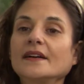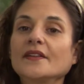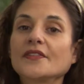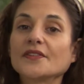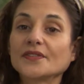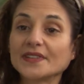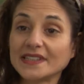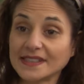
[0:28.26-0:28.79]

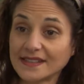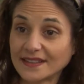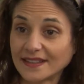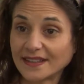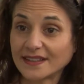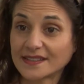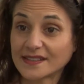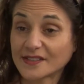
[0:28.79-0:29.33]
The reason
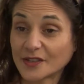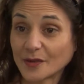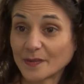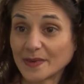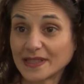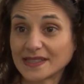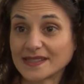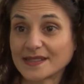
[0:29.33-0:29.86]
that there's so
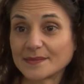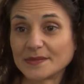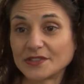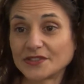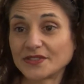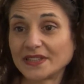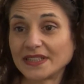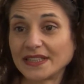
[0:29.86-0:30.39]
much
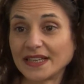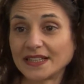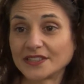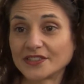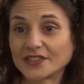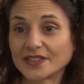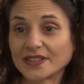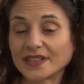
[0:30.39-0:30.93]
symmetry in
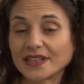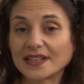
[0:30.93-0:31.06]
nature